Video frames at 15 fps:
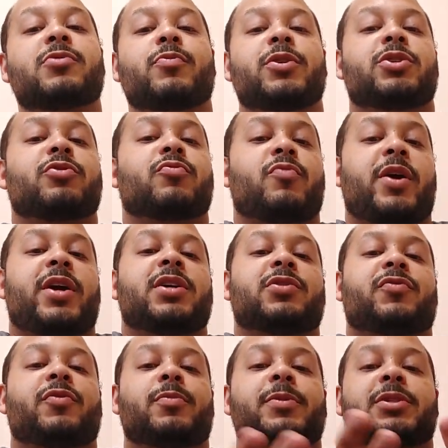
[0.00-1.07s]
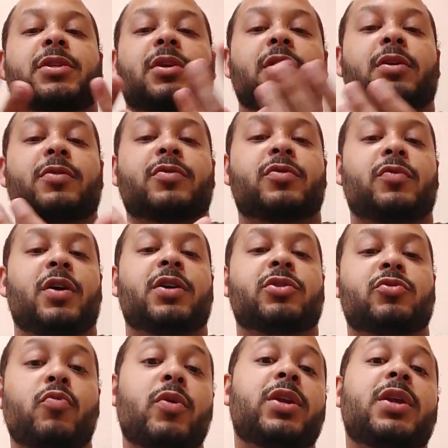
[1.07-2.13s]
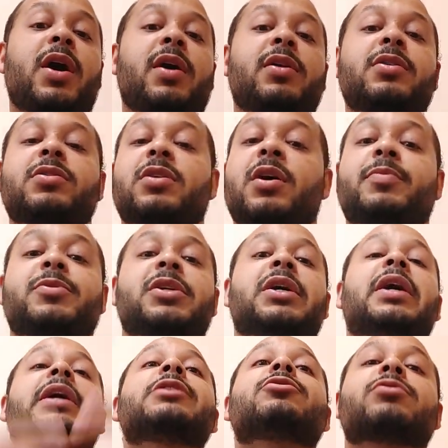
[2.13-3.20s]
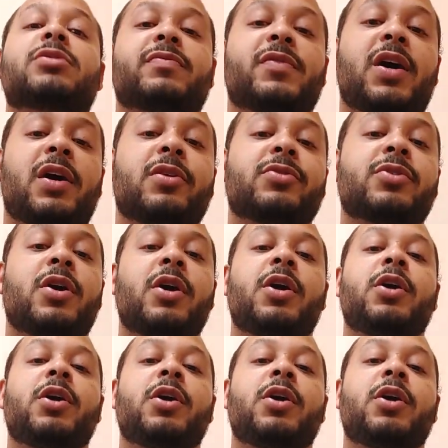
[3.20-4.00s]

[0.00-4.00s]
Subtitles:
which range from as little as $20 up to hundreds of dollars.